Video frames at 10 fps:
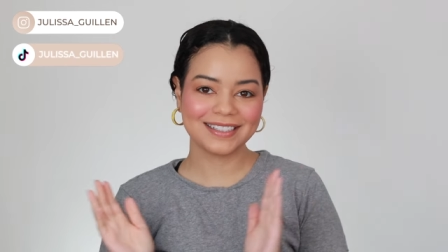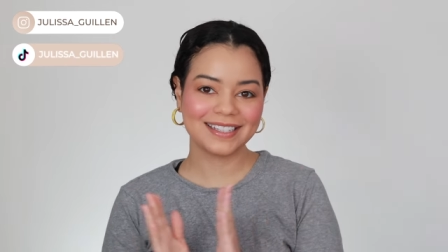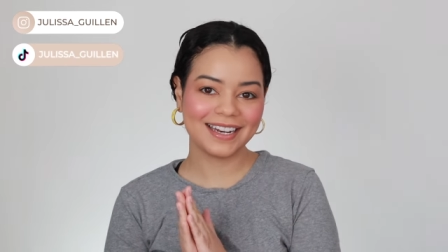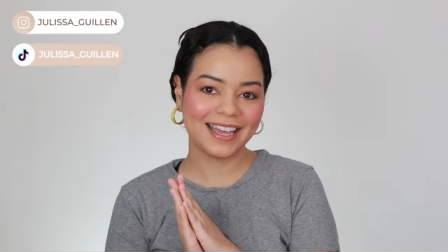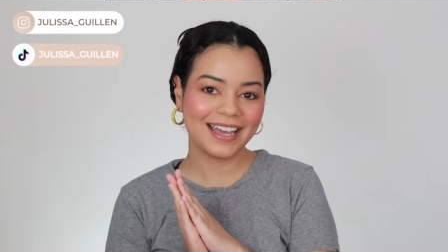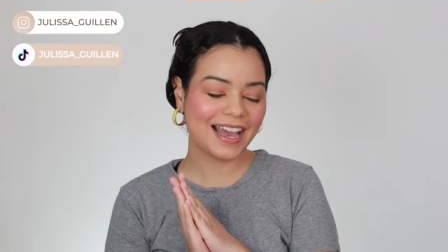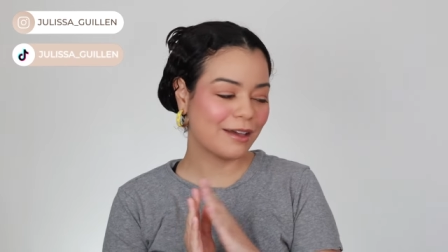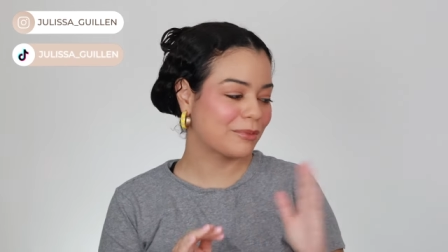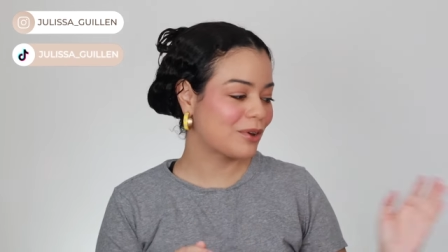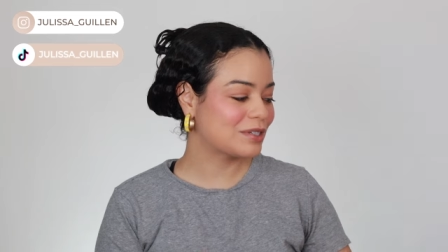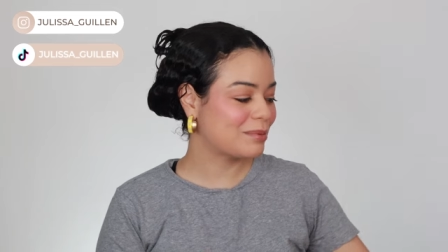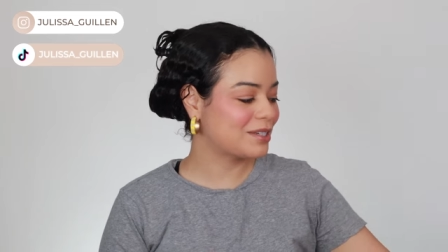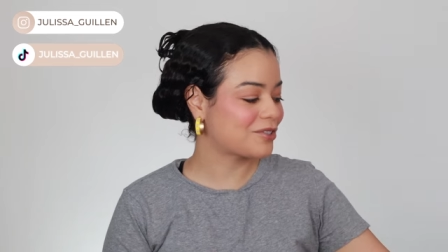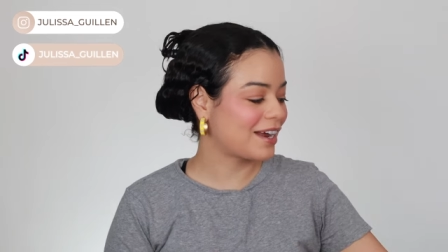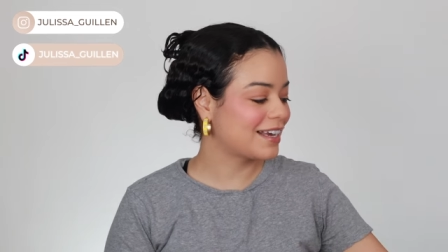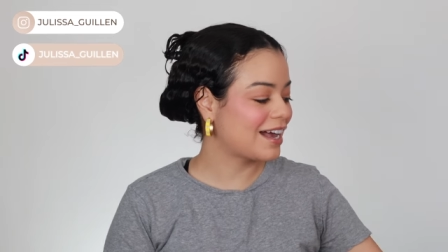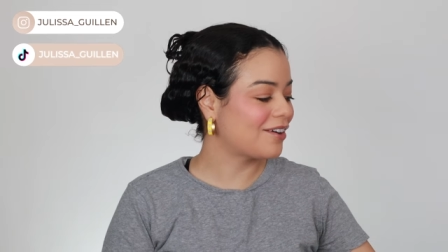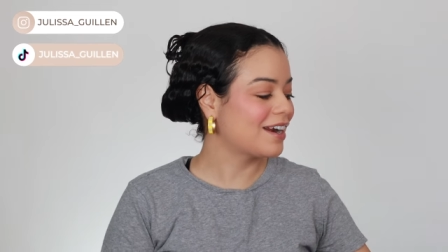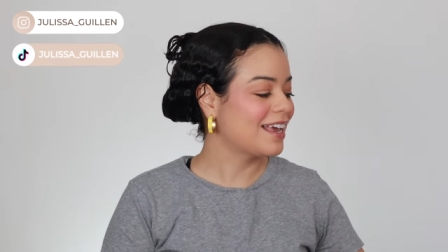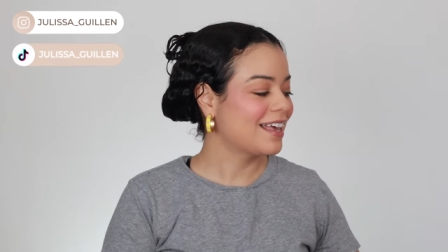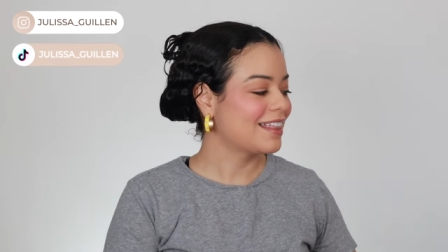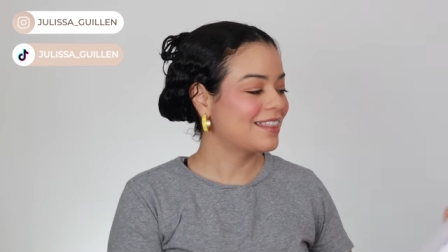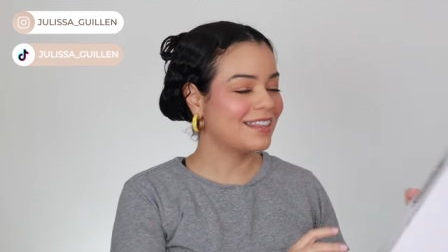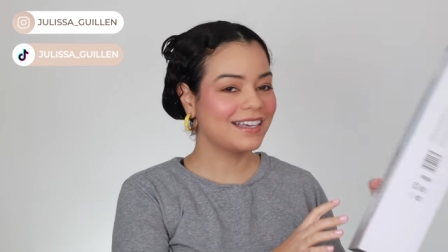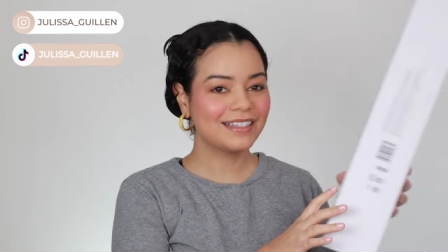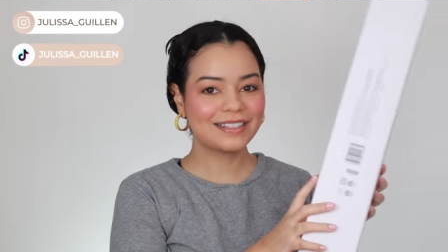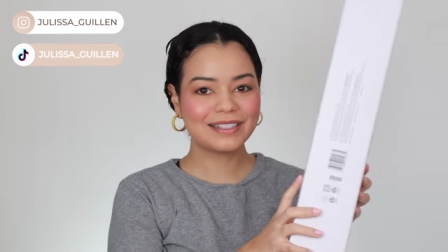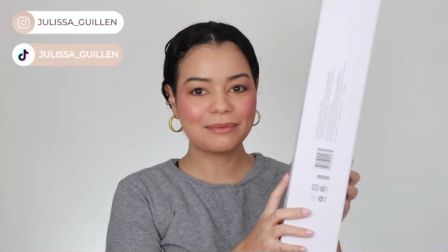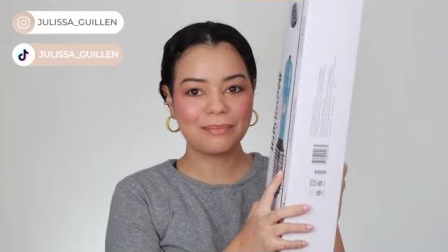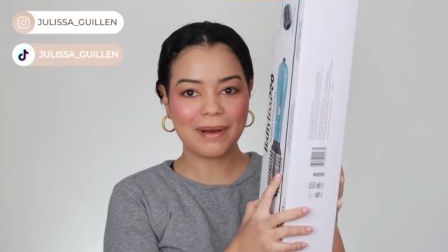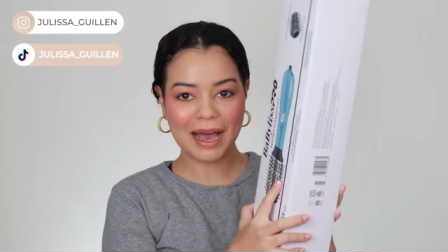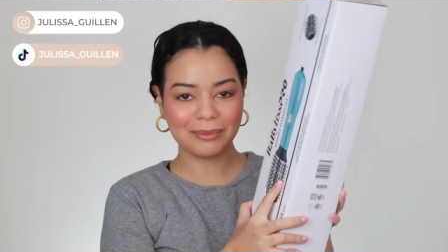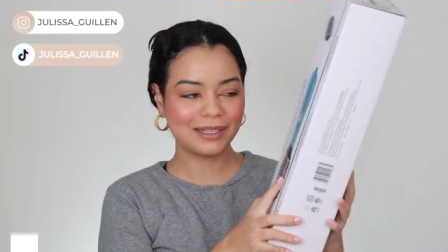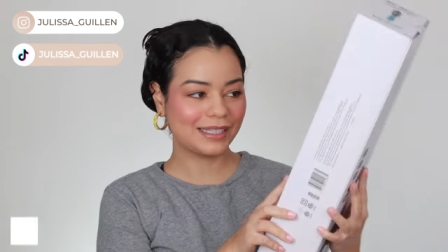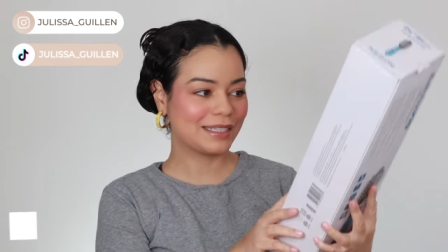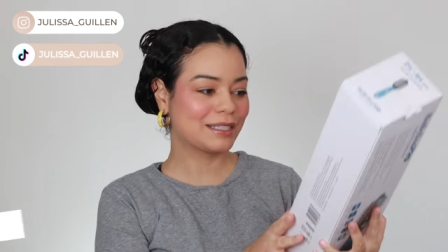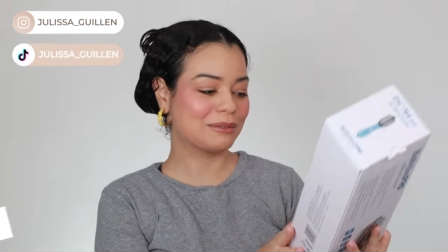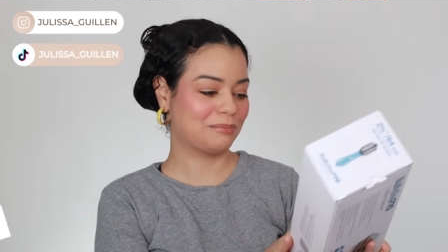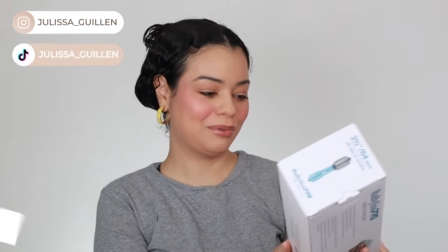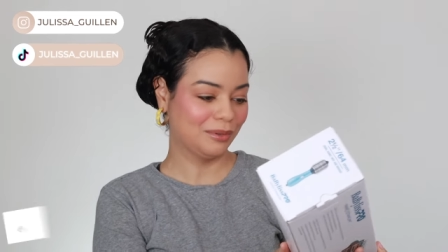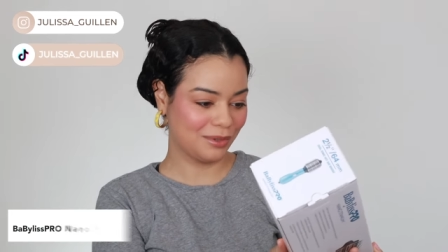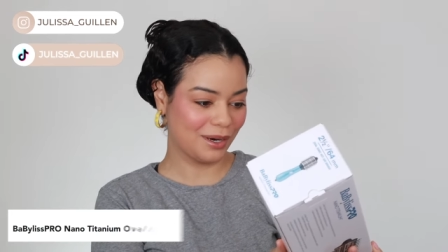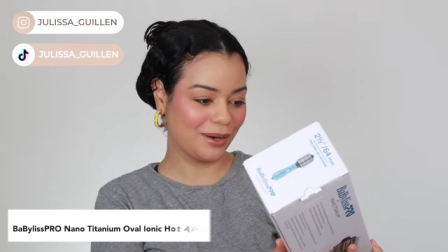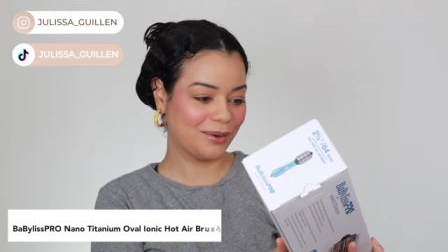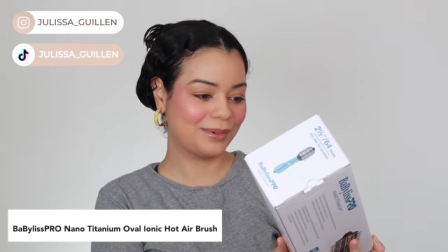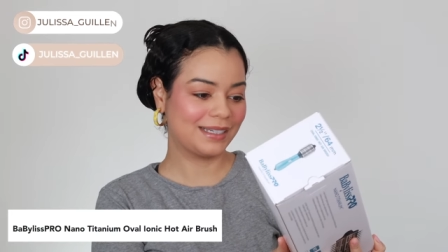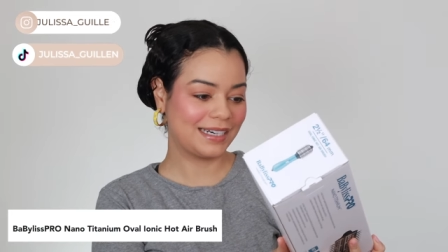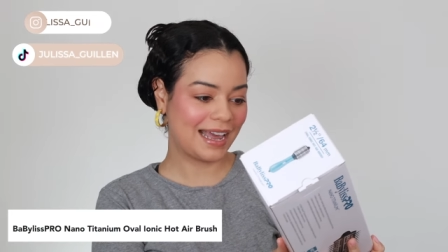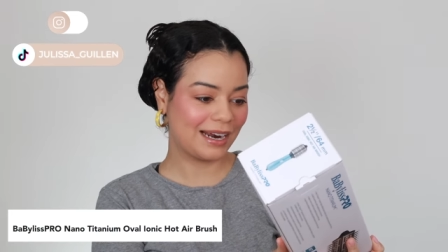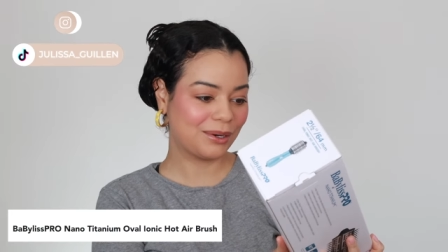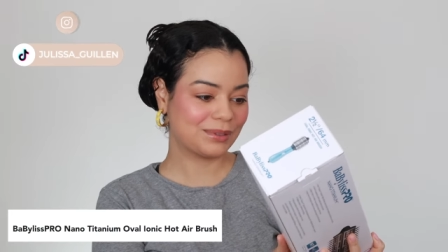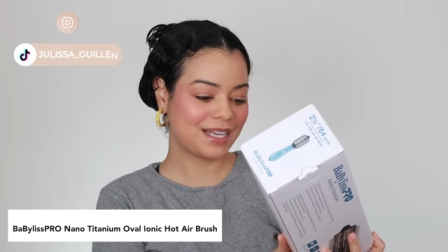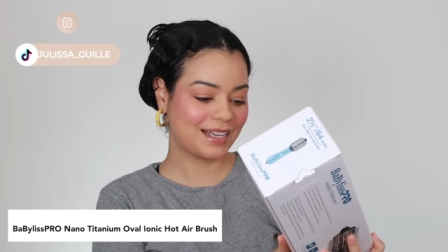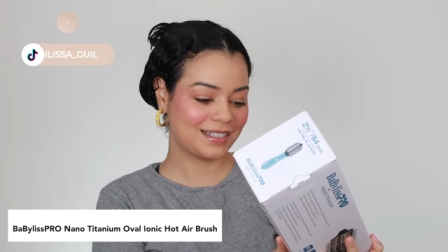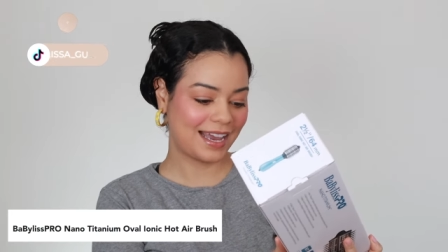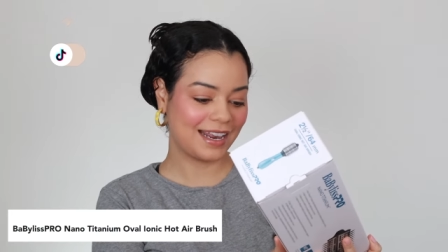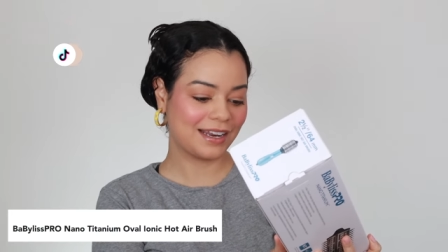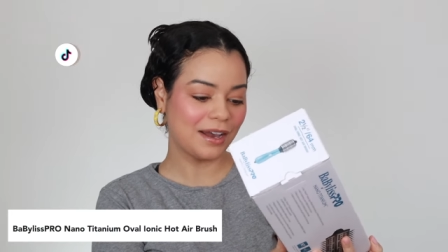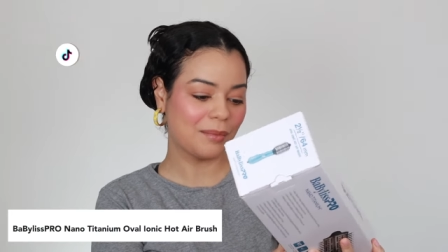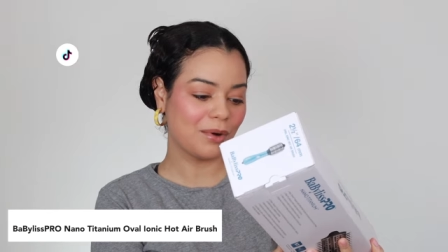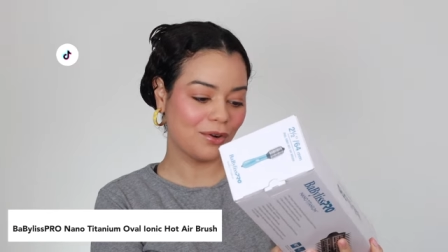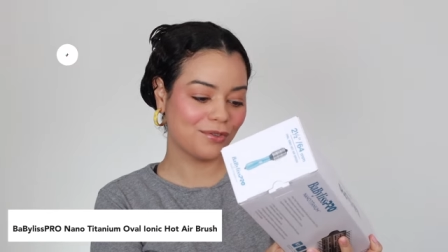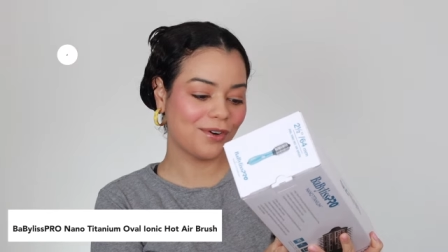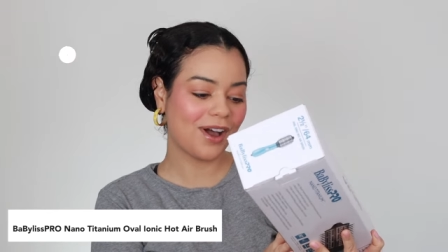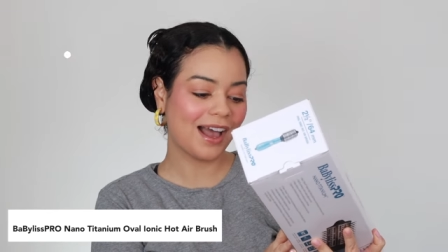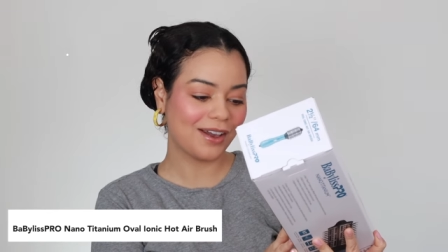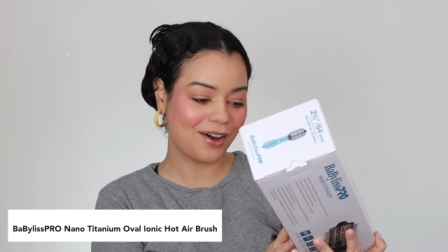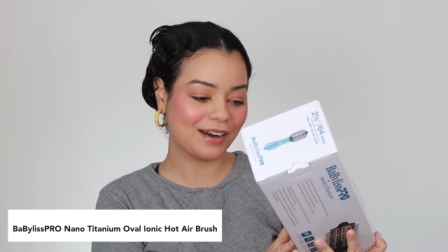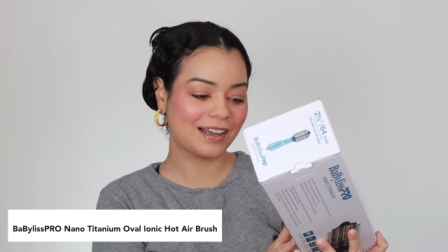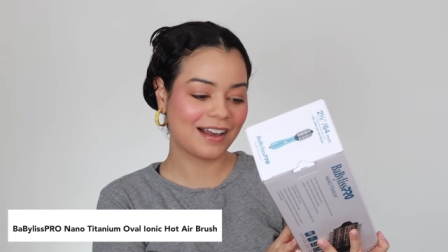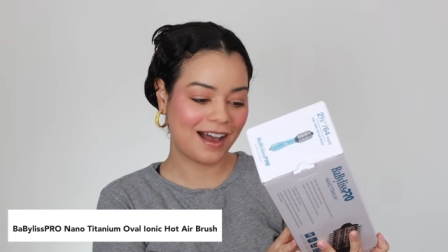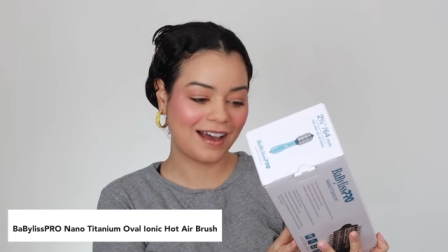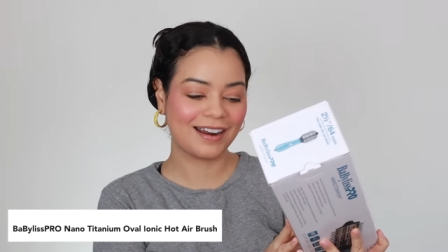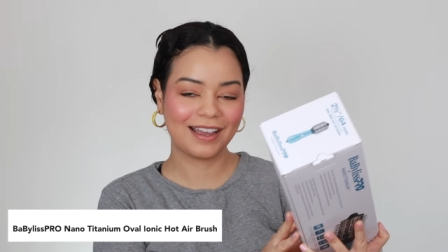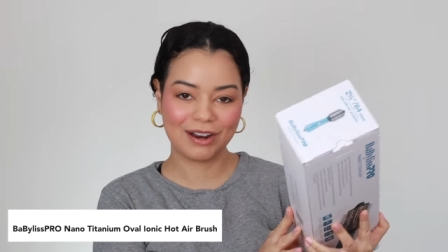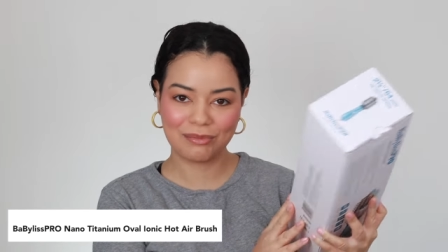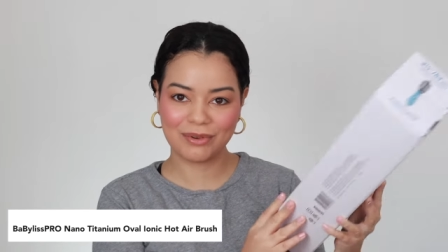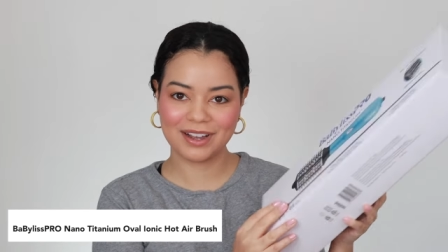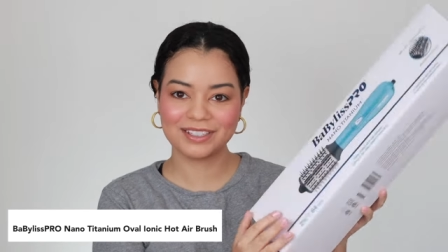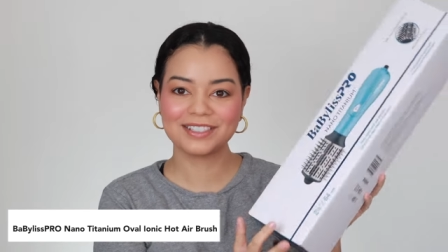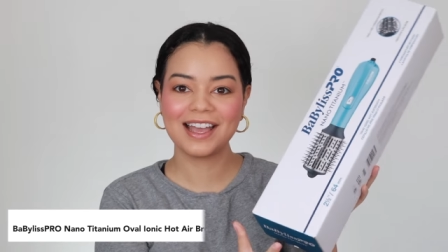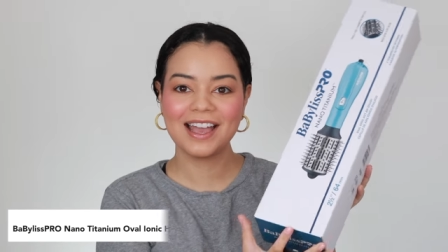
Today I'm going to be trying out this Fabulous Pro Nano Titanium Oval Ionic Hot Airbrush.